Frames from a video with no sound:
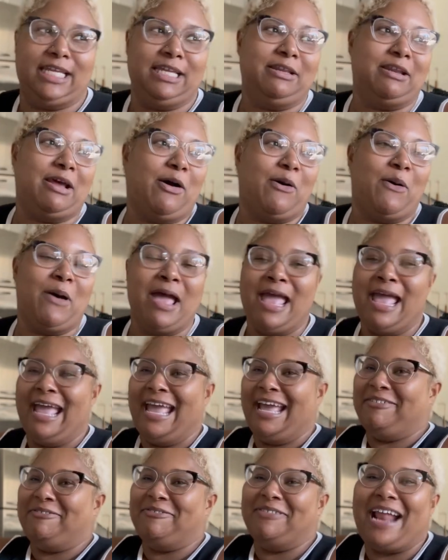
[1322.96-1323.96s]
You know,
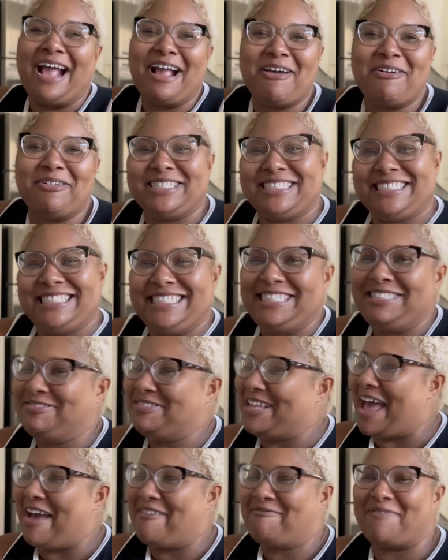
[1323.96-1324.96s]
when I go to Shein,
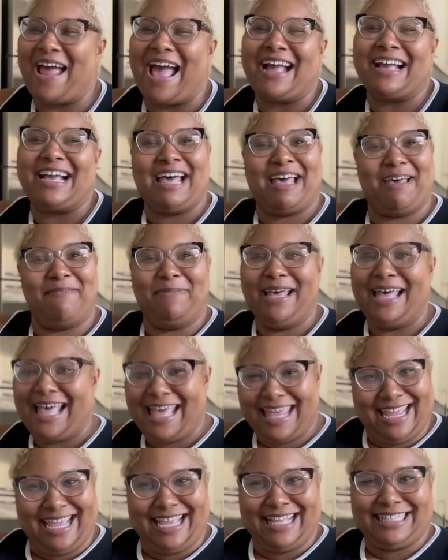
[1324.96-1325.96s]
I rack up
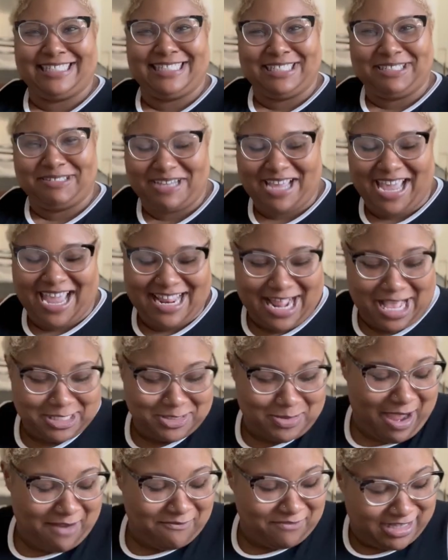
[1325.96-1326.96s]
hundreds, okay? That's
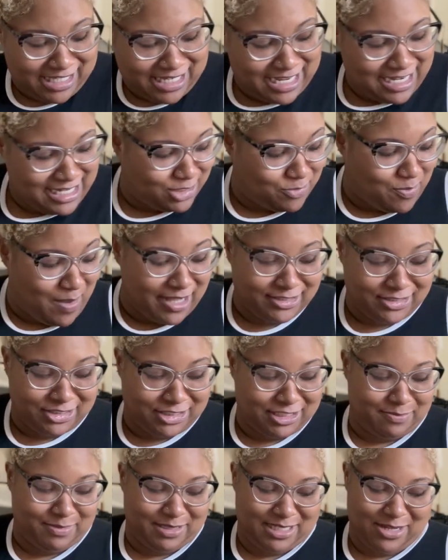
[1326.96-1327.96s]
why I really need a
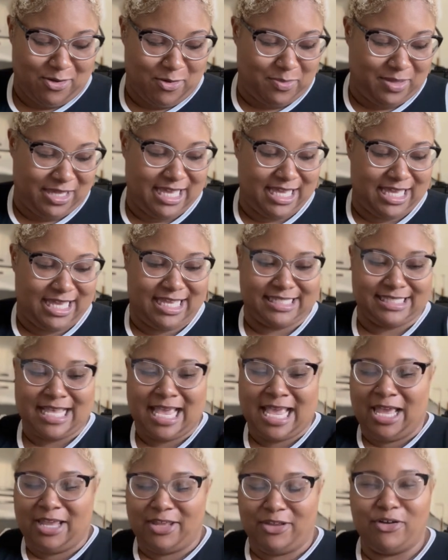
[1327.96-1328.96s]
sponsorship deal, because
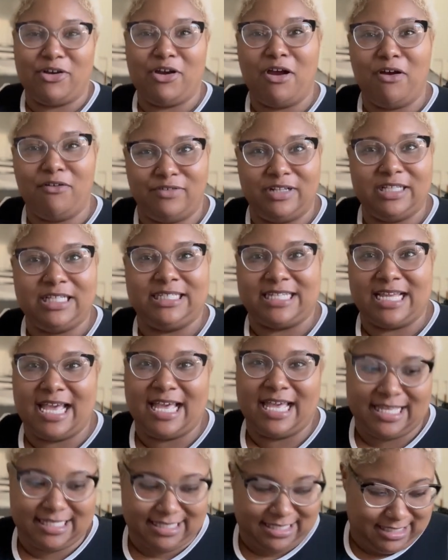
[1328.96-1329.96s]
your girl really
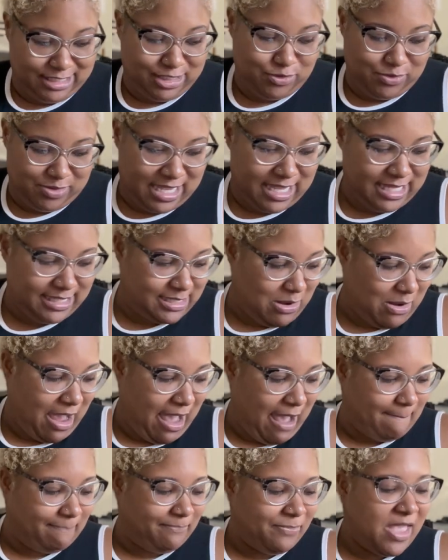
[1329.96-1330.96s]
does do this,
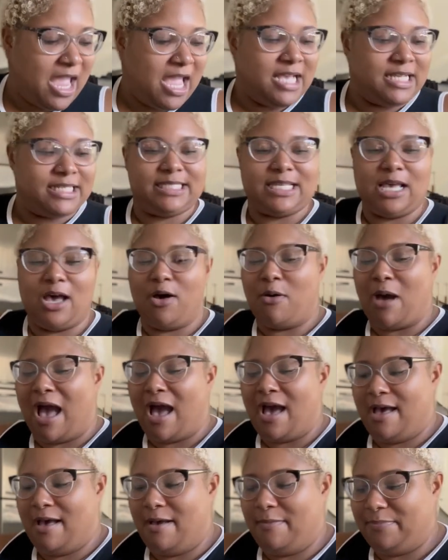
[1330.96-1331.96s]
okay? So
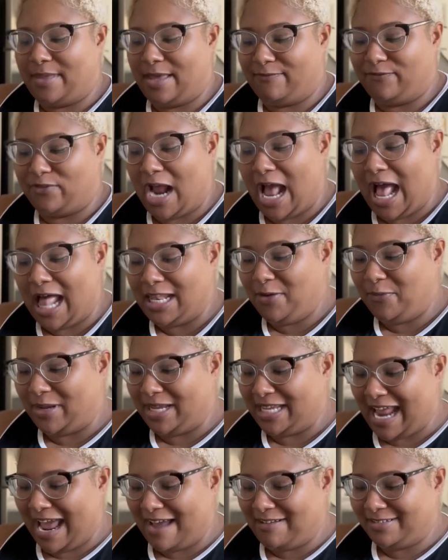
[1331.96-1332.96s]
for
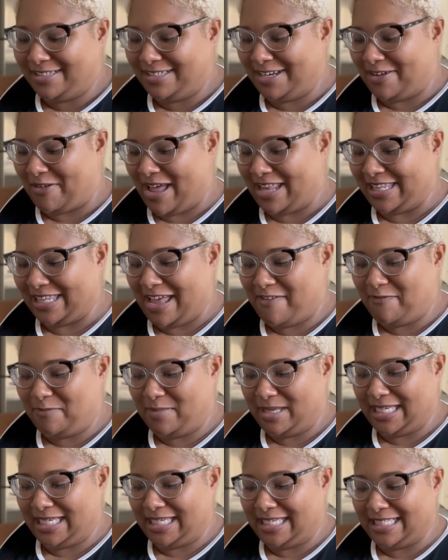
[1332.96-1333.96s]
Halloween, I love
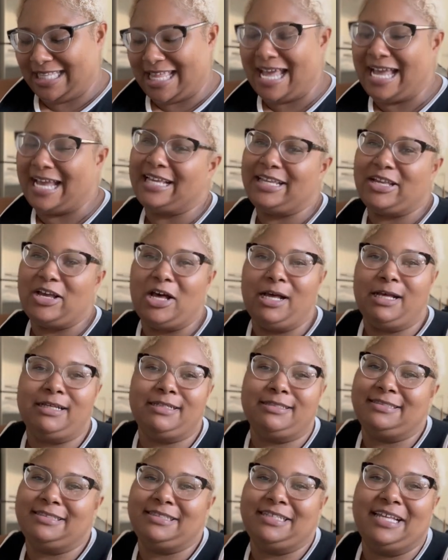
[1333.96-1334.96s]
me, like, y'all,